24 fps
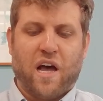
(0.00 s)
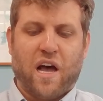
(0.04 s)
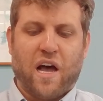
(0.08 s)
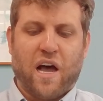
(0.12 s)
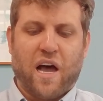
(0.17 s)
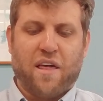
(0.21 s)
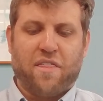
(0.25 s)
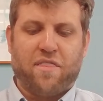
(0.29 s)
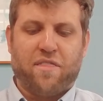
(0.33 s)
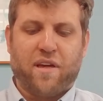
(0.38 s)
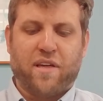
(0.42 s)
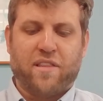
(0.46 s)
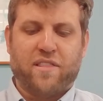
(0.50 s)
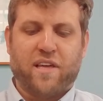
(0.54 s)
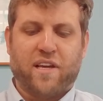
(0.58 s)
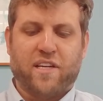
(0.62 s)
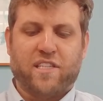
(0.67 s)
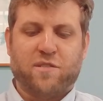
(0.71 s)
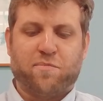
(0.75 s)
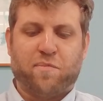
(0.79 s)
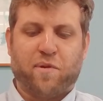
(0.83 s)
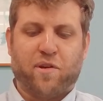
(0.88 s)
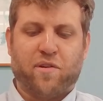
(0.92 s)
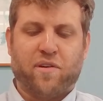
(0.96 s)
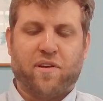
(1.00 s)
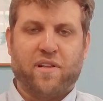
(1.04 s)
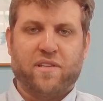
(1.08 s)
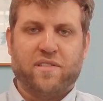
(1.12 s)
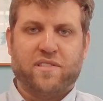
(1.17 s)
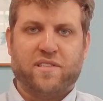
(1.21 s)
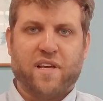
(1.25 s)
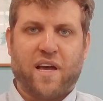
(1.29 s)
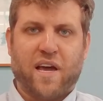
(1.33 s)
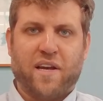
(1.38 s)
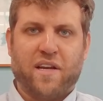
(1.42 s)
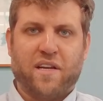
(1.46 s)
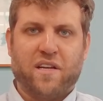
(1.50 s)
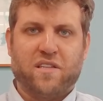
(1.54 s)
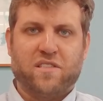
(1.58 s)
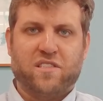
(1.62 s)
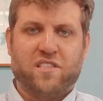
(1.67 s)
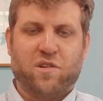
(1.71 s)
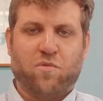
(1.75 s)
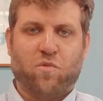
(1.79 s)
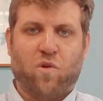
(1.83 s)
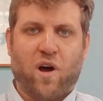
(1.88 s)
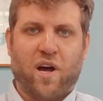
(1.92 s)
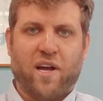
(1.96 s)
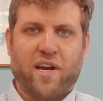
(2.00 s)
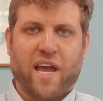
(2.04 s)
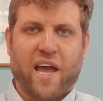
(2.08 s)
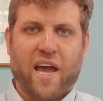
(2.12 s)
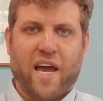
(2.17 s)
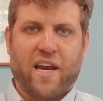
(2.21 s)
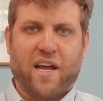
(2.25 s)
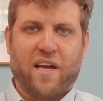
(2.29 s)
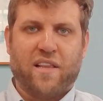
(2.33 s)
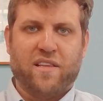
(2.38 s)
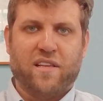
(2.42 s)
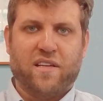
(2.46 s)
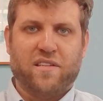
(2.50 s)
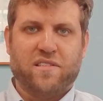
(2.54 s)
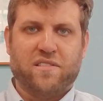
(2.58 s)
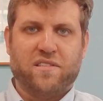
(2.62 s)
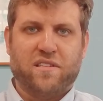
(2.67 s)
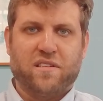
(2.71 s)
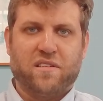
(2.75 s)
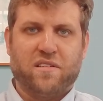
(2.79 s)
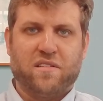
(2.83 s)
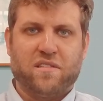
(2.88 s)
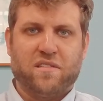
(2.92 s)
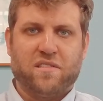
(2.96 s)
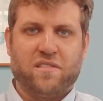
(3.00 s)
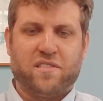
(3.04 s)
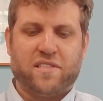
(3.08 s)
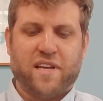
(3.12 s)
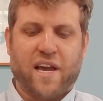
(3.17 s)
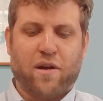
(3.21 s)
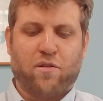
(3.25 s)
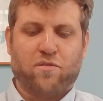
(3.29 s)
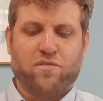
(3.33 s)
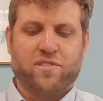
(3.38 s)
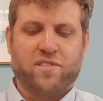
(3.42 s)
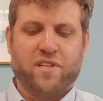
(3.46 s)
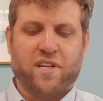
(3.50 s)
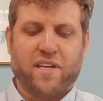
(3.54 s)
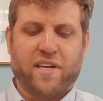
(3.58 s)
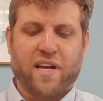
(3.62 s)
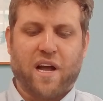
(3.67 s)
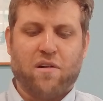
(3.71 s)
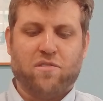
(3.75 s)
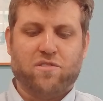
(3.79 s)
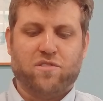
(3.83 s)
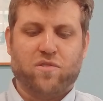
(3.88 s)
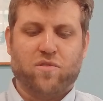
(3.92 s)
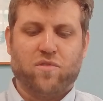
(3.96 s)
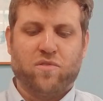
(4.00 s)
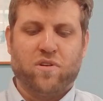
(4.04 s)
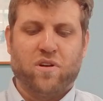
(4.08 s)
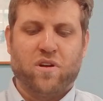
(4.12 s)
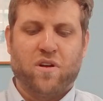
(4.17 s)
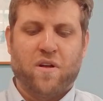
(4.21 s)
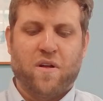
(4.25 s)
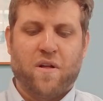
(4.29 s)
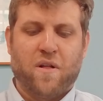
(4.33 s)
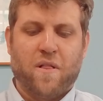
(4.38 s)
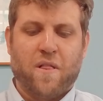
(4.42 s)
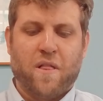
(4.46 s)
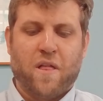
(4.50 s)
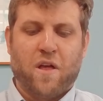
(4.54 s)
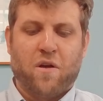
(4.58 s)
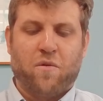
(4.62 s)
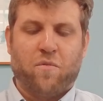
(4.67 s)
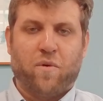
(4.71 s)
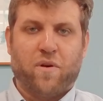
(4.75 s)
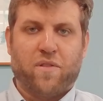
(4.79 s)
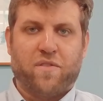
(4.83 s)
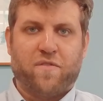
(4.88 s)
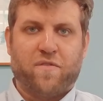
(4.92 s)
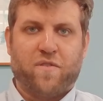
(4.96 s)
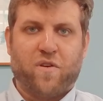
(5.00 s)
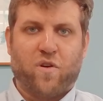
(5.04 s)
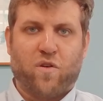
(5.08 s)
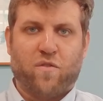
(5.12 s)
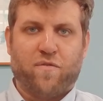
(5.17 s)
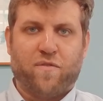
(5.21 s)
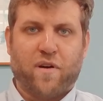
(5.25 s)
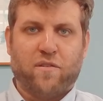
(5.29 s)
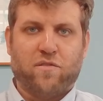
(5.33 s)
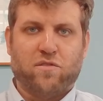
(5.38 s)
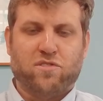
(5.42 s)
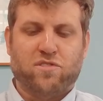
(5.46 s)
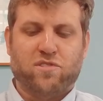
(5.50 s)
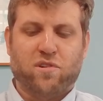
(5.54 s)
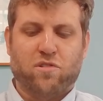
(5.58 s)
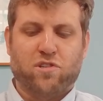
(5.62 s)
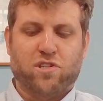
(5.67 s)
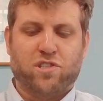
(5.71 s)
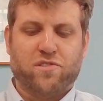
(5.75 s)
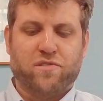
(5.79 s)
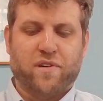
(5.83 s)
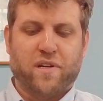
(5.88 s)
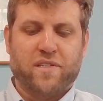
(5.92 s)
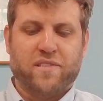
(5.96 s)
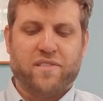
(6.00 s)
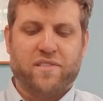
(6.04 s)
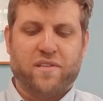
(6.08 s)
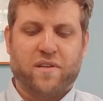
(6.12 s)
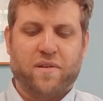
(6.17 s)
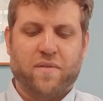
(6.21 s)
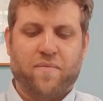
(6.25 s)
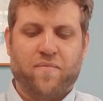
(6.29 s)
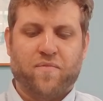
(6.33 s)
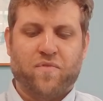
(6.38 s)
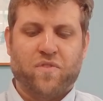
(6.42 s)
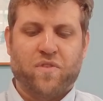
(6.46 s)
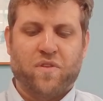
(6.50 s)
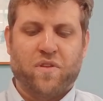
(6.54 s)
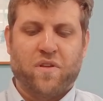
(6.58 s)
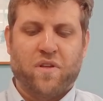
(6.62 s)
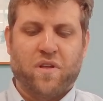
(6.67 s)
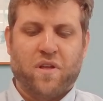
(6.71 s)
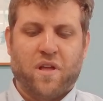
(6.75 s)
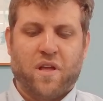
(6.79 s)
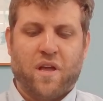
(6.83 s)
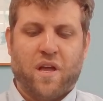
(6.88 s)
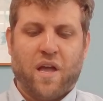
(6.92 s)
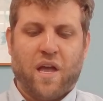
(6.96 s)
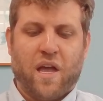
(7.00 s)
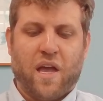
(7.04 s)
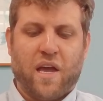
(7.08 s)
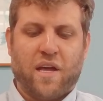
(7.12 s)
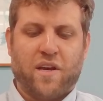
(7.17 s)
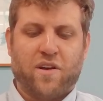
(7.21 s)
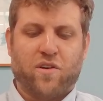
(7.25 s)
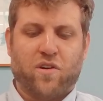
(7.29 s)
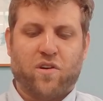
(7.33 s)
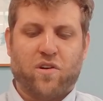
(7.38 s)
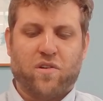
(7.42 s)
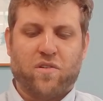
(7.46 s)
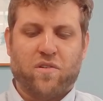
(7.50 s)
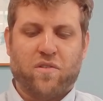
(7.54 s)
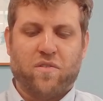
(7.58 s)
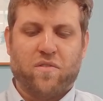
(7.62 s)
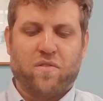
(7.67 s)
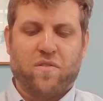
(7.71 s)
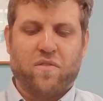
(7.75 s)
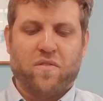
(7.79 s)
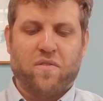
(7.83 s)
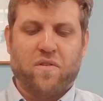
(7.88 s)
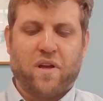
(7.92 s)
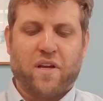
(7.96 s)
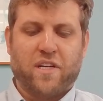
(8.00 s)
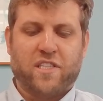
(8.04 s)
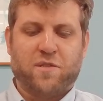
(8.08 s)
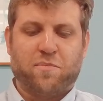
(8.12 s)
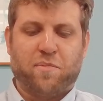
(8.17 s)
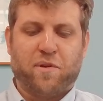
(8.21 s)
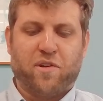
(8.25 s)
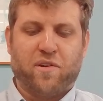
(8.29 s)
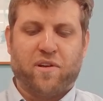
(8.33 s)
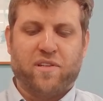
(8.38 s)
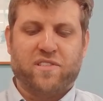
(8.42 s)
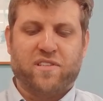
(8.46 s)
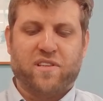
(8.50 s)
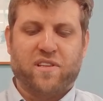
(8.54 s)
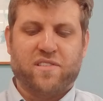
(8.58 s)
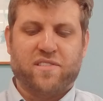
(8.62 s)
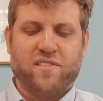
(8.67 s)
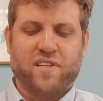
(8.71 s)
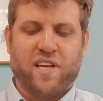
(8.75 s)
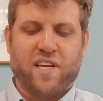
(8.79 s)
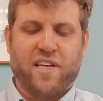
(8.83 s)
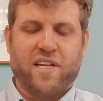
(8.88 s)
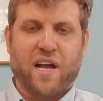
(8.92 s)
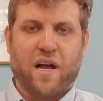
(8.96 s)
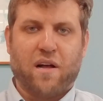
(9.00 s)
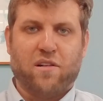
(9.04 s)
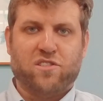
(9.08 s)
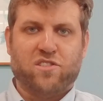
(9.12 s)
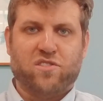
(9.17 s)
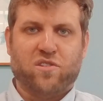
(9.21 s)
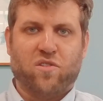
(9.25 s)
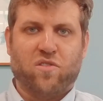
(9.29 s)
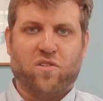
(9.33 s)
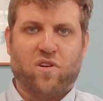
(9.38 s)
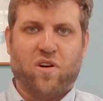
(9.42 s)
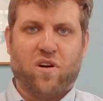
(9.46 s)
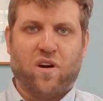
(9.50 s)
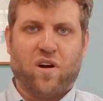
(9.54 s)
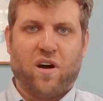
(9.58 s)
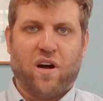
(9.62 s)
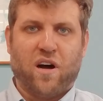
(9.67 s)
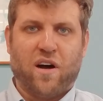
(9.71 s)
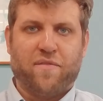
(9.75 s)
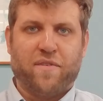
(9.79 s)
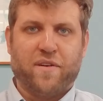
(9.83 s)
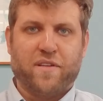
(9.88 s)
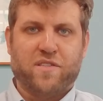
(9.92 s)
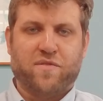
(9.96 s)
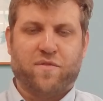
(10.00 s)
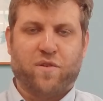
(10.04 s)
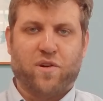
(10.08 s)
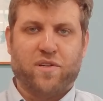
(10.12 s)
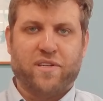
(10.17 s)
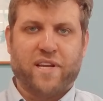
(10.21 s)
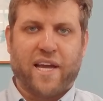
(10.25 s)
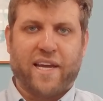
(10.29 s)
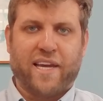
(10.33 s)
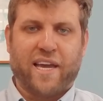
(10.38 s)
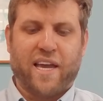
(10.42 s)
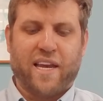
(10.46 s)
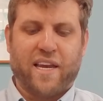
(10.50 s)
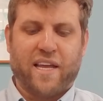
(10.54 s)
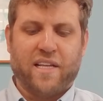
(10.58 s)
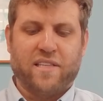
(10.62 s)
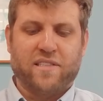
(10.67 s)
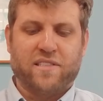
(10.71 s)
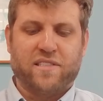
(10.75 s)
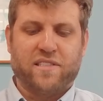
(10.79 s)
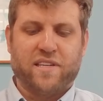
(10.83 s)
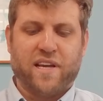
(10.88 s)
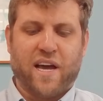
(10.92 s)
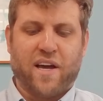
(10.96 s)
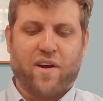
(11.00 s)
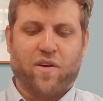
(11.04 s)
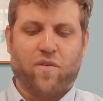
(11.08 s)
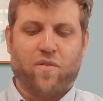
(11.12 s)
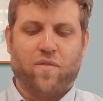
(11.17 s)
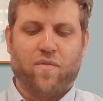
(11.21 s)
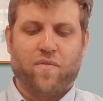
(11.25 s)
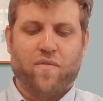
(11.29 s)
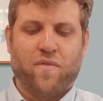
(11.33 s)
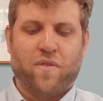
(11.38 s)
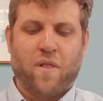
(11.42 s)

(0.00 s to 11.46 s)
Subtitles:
I think the experience that Sawant had on the Seattle City Council with her fellow socialists and her experience in the City Council office for a decade in Seattle.